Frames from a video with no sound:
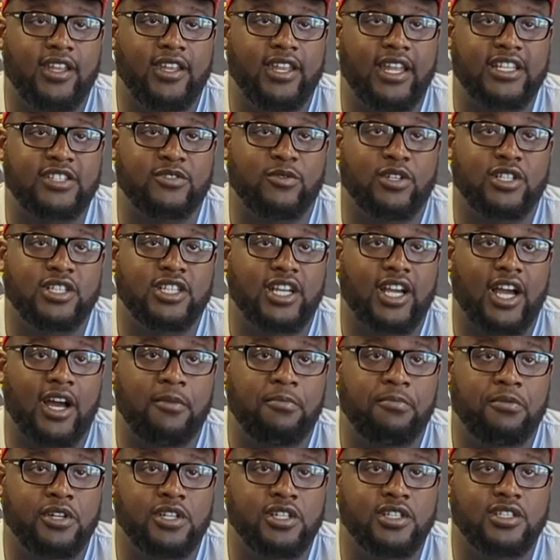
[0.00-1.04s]
That's one thing I
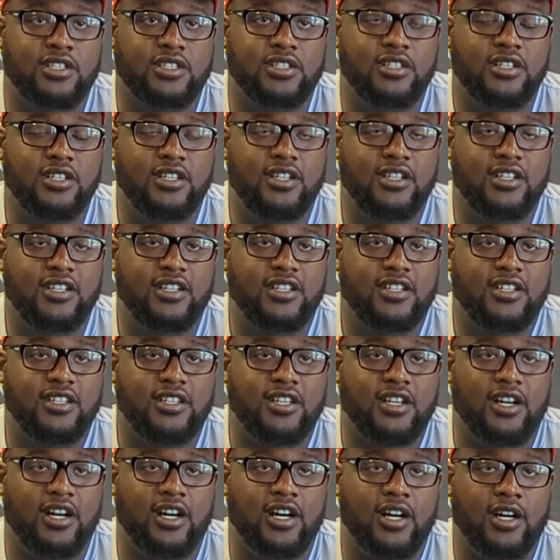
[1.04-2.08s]
preach,
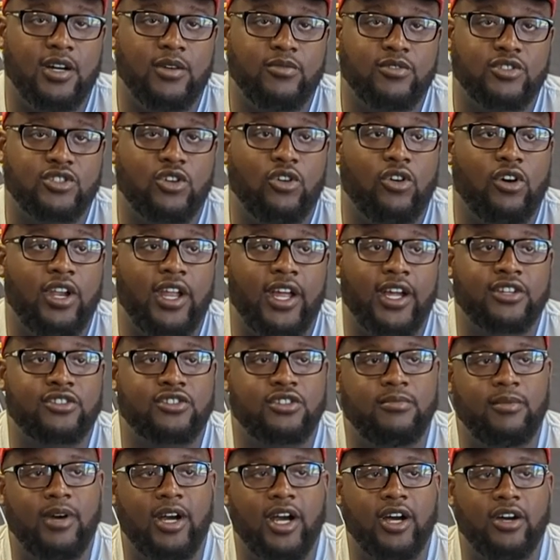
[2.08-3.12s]
was going the
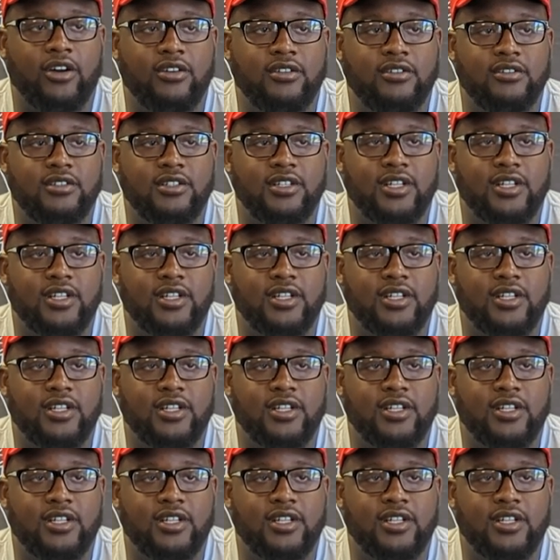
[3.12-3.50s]
extra mile.